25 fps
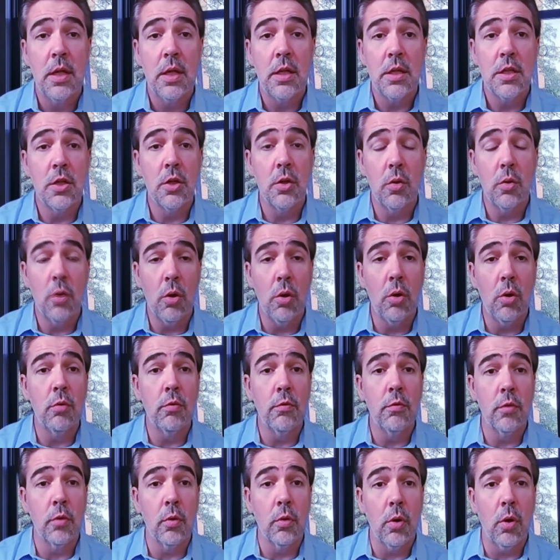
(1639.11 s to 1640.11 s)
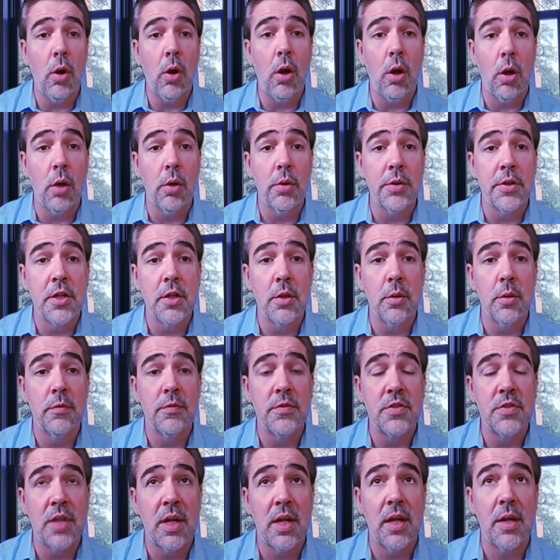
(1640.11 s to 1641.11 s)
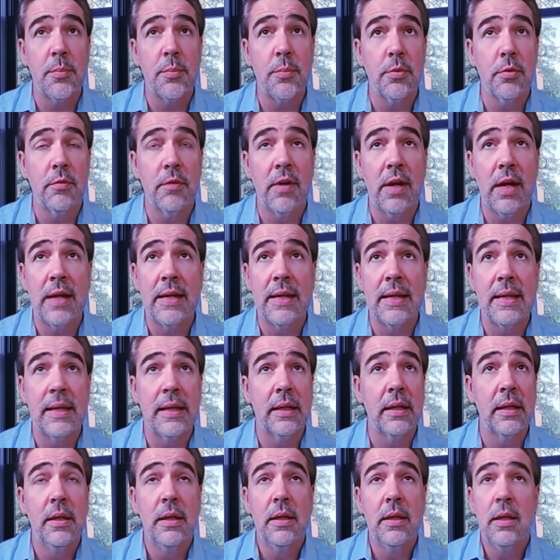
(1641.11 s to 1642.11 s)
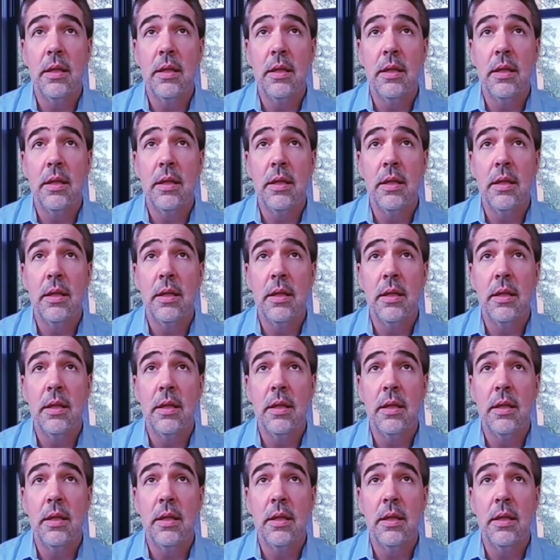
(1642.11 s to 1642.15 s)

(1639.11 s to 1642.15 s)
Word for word: you know, overall, you know, of John providing,